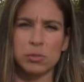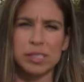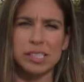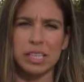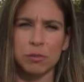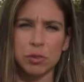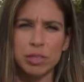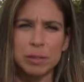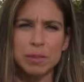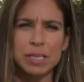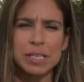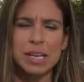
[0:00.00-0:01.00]
So I want to play
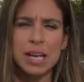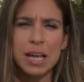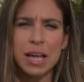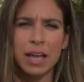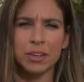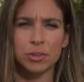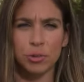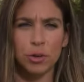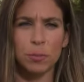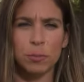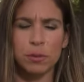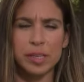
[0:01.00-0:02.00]
you guys a news
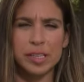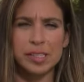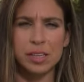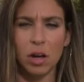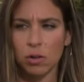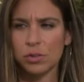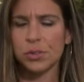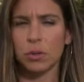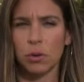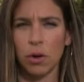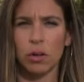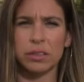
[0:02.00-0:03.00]
video, and I want to play you guys the
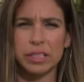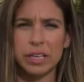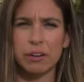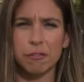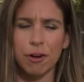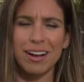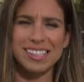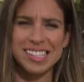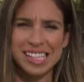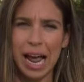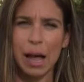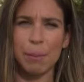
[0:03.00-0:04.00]
video of the people
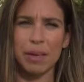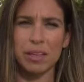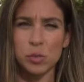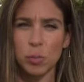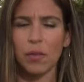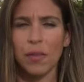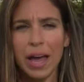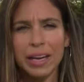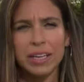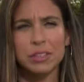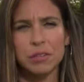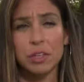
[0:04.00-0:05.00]
shooting up Woodbine,
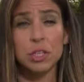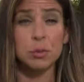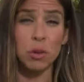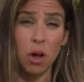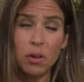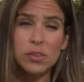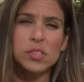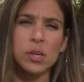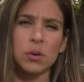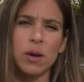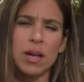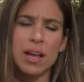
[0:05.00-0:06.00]
so you guys can
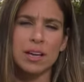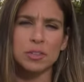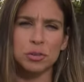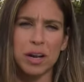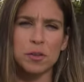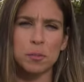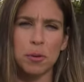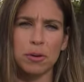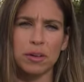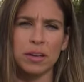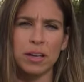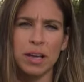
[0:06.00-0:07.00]
see how it
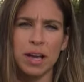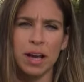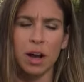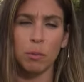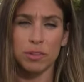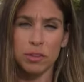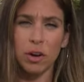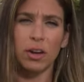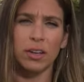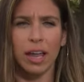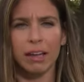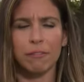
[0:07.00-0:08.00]
just gets around these time
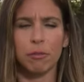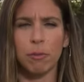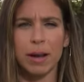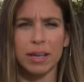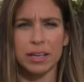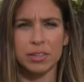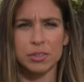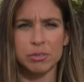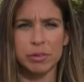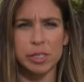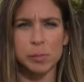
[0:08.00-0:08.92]
of year. And I'll be right back.